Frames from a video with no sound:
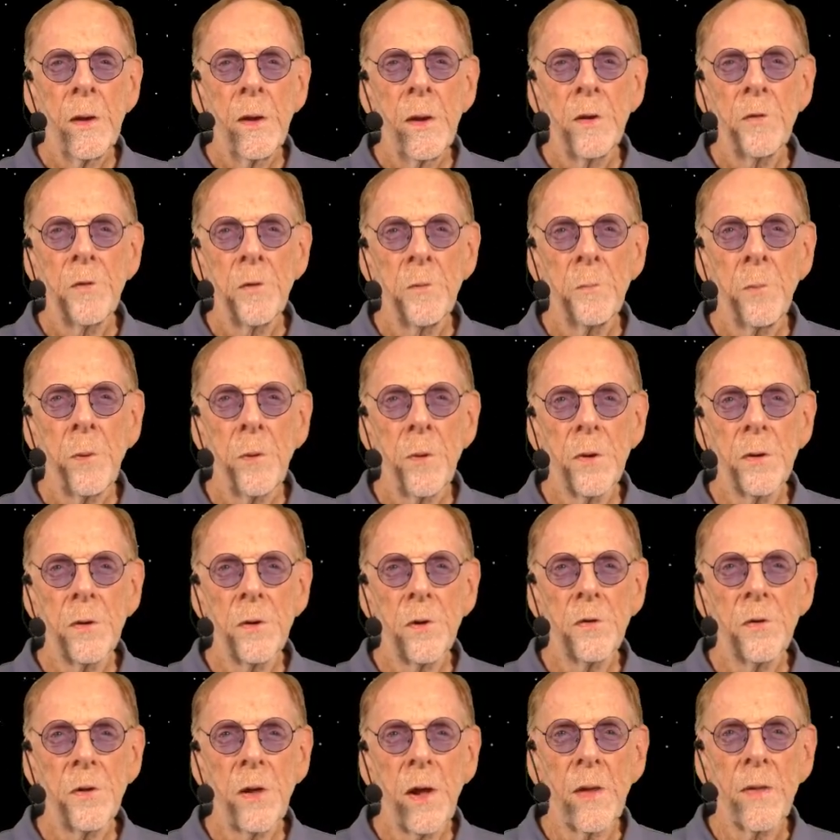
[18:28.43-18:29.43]
It's important
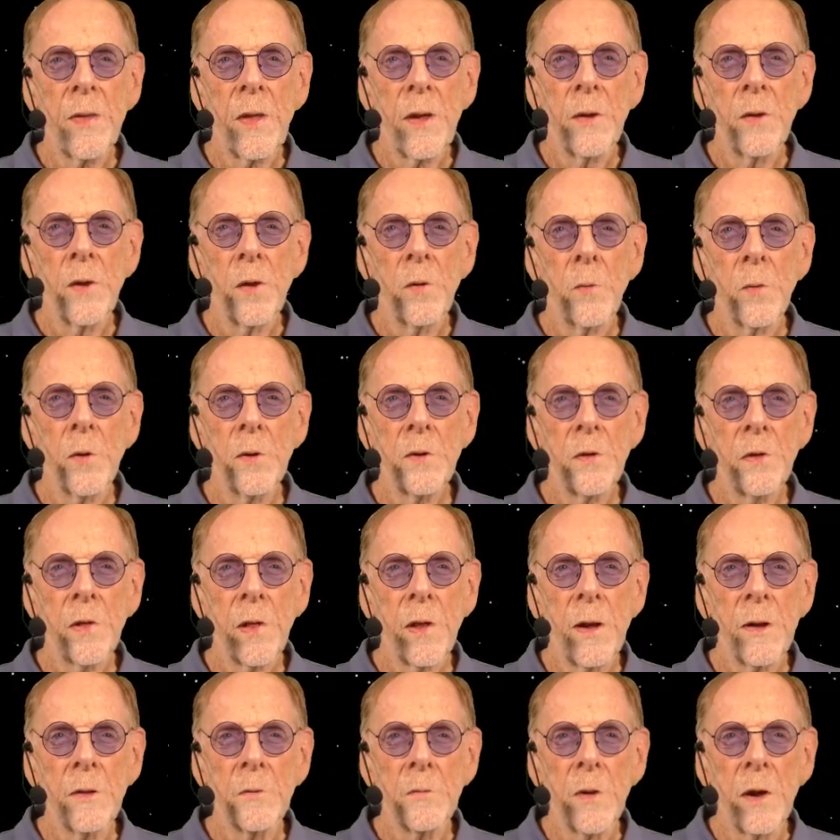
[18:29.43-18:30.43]
to say that once
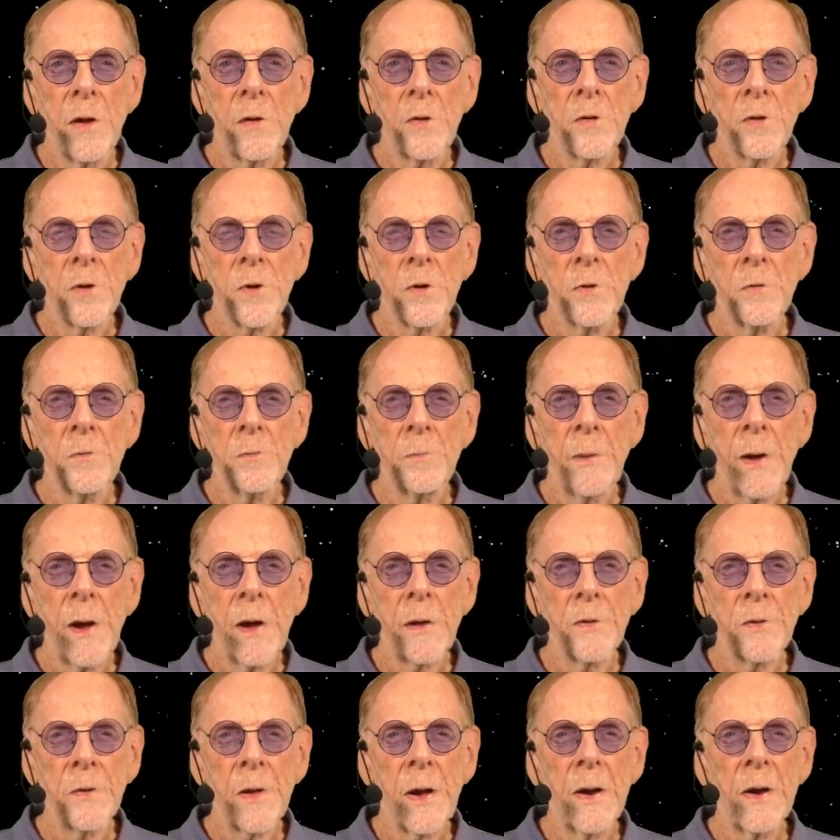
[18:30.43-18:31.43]
light rays curve
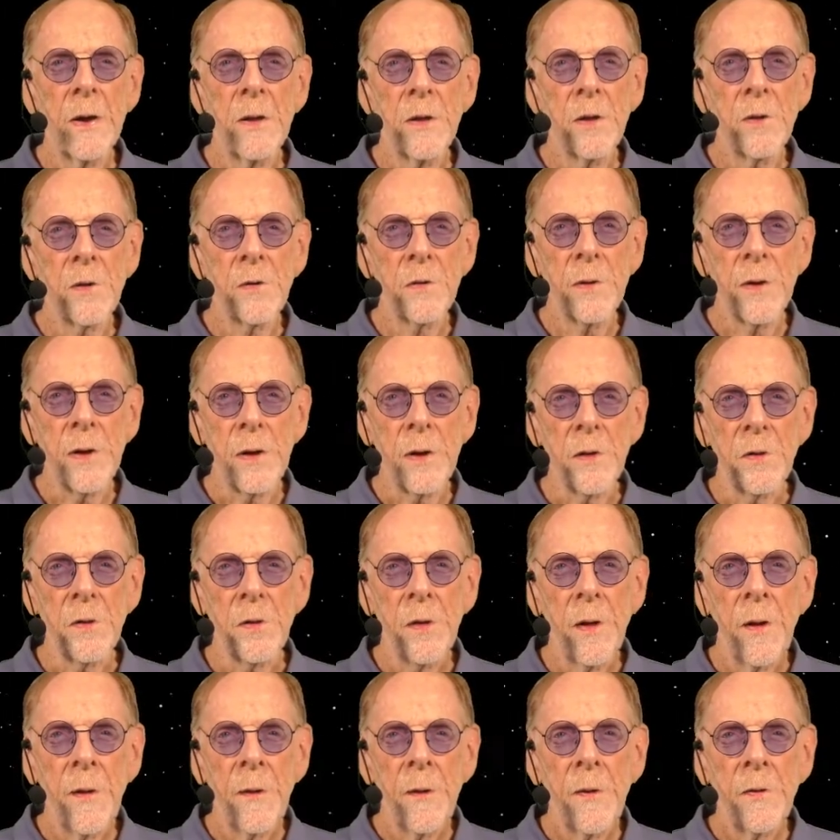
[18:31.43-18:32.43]
past 90
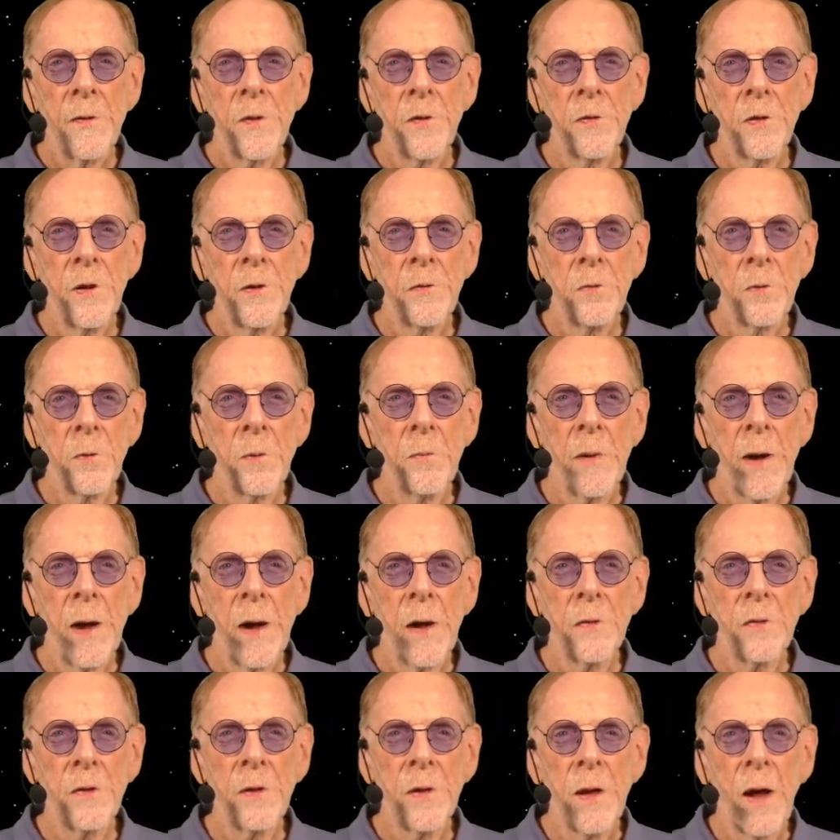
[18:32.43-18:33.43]
degrees, the central
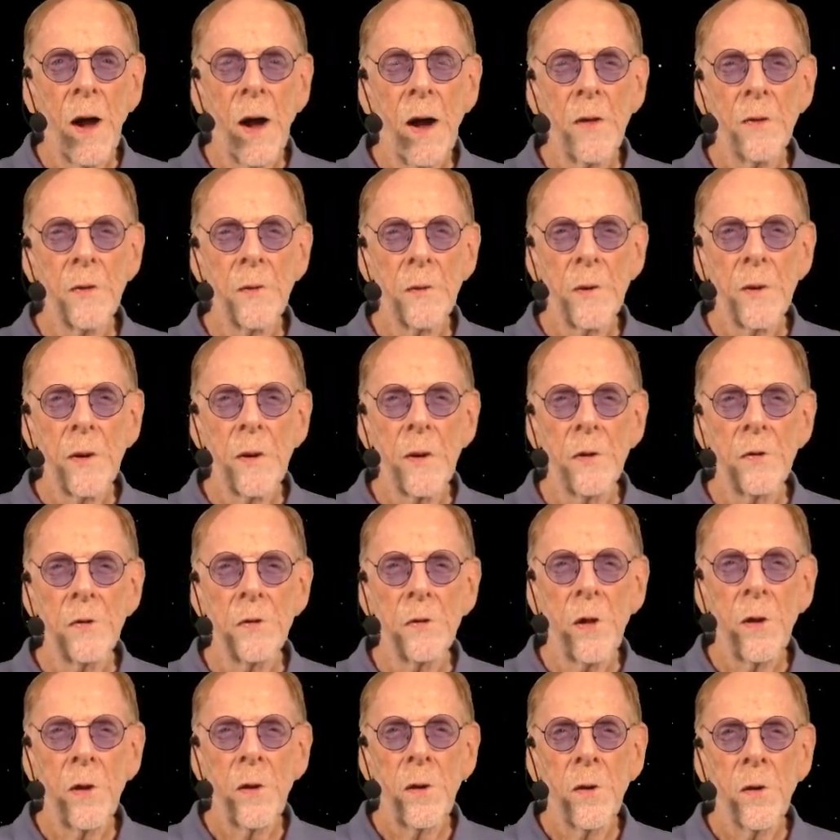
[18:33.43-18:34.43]
mass either
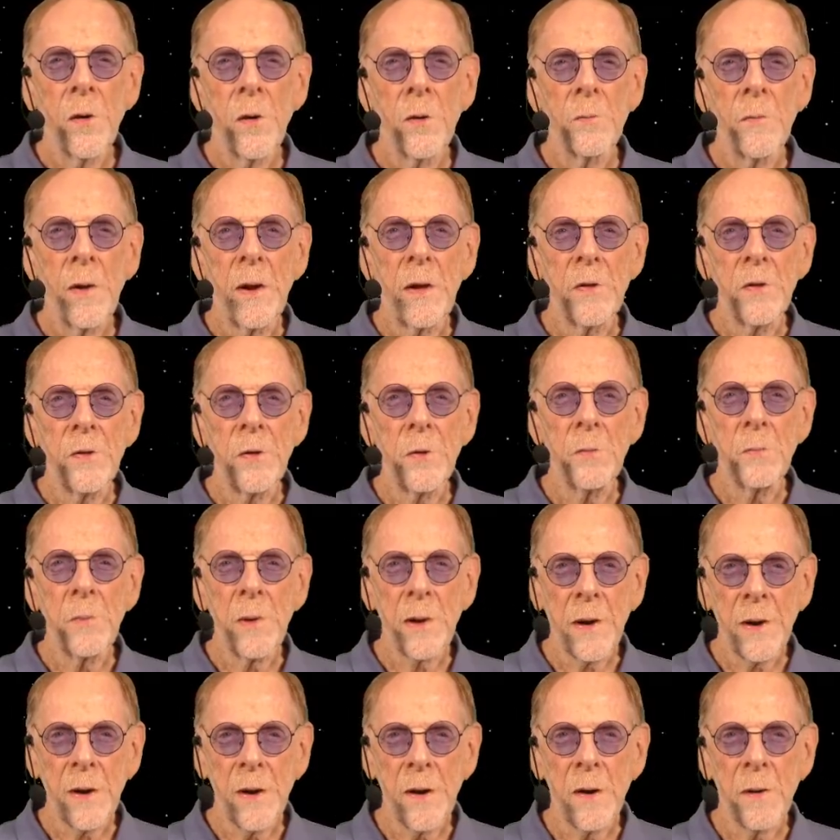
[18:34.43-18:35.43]
is, or may soon
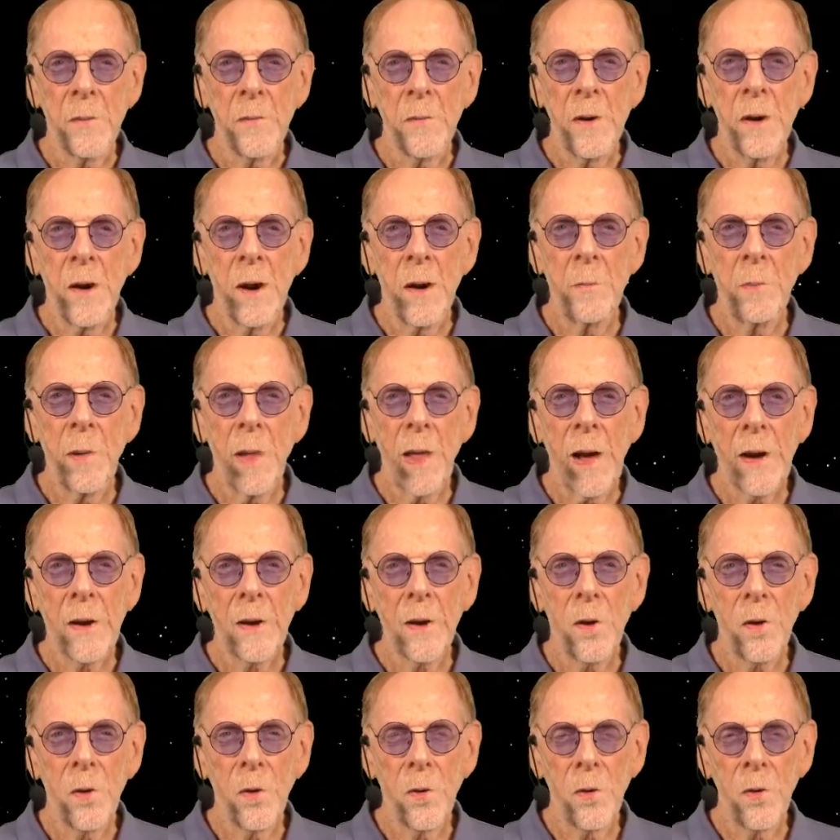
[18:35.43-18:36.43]
become, a black
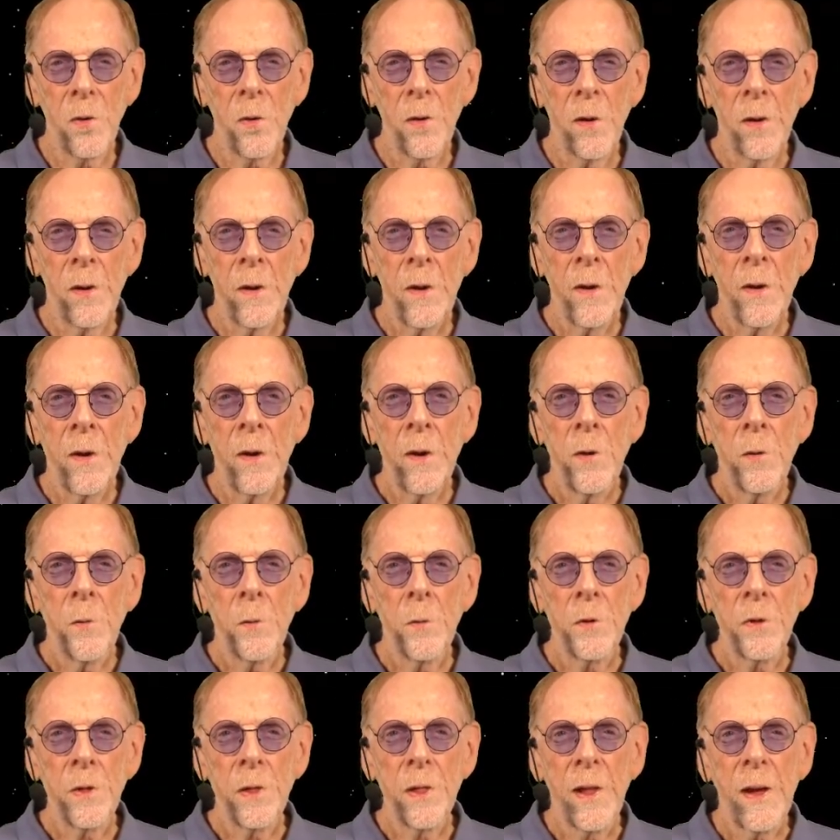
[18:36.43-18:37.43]
hole,
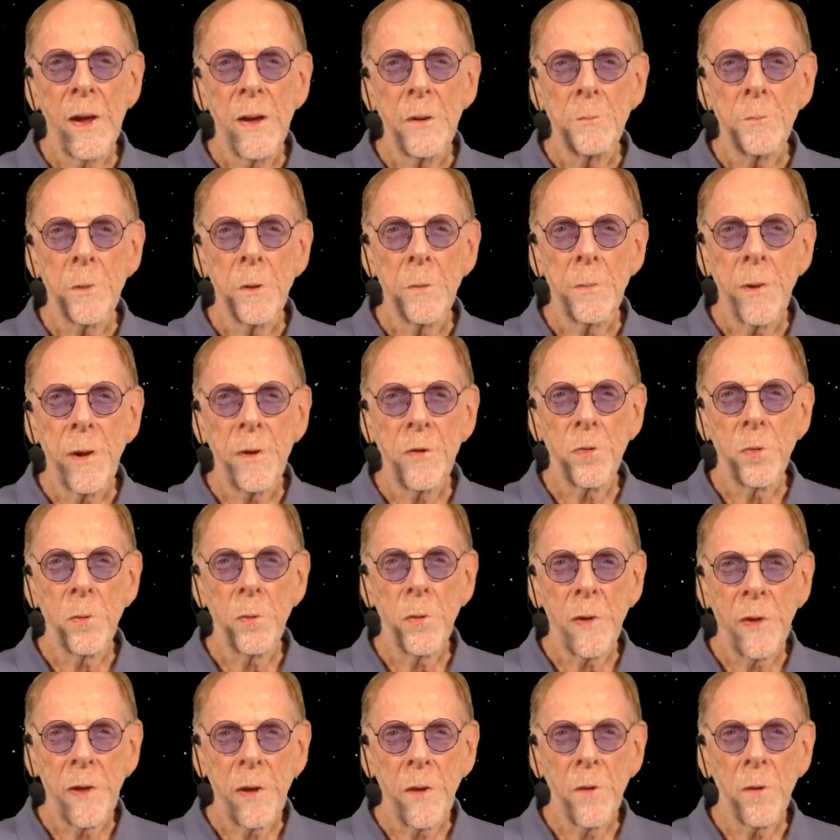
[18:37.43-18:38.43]
with light
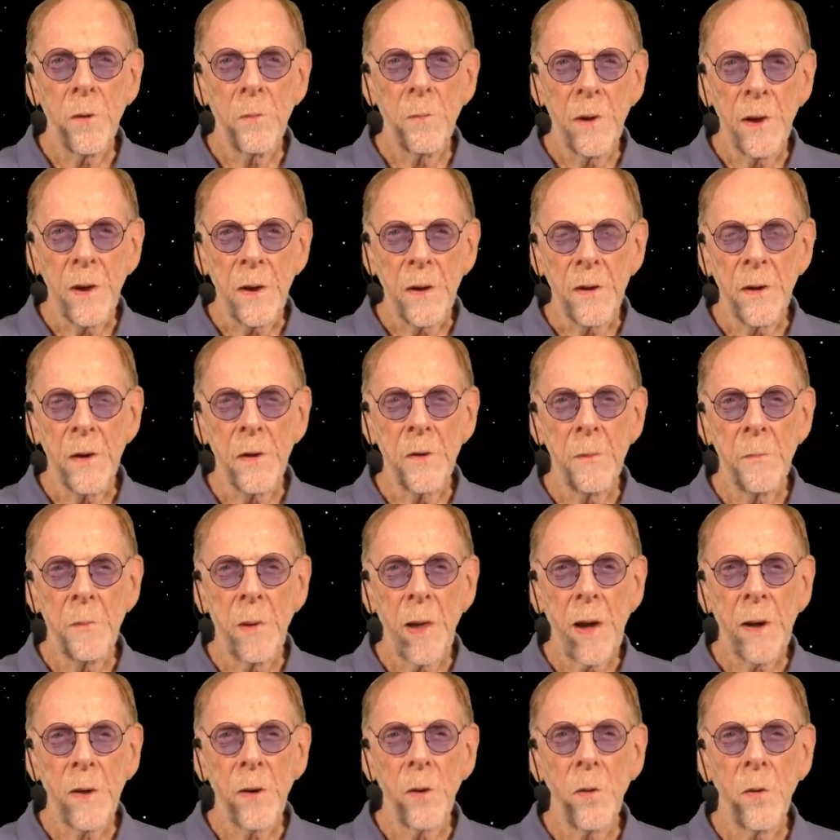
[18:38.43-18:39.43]
perpetually orbiting near the
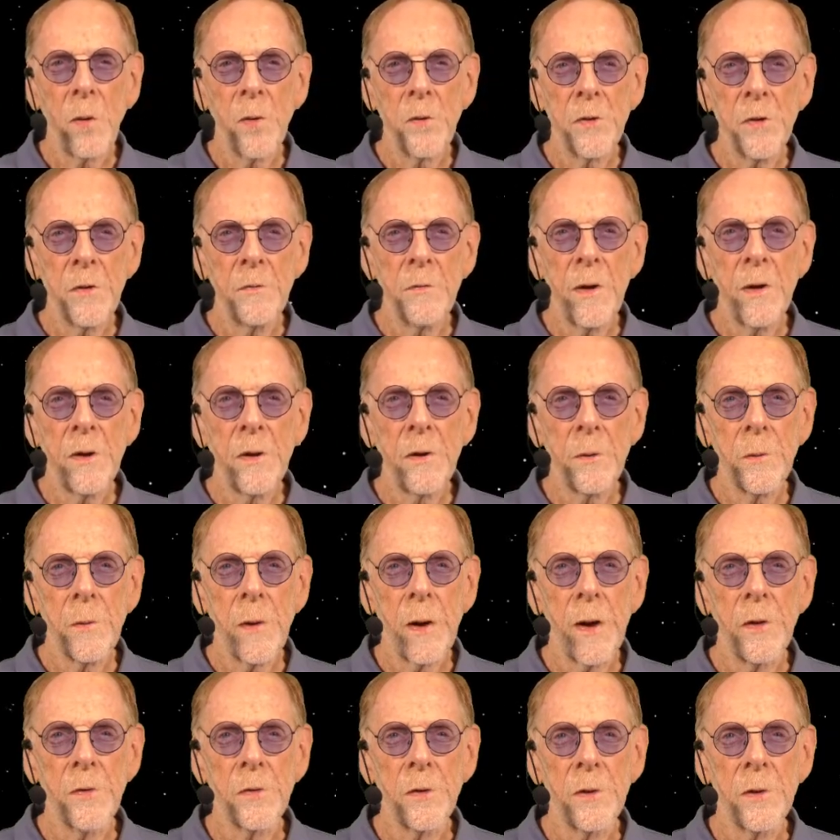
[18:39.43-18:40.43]
black hole's event
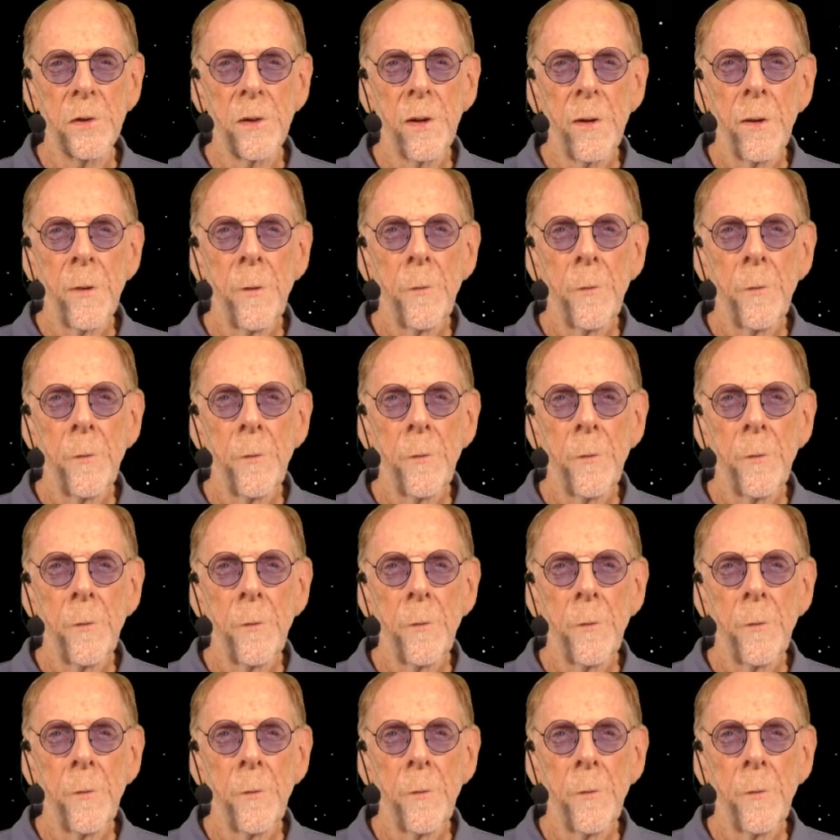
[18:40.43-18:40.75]
horizon.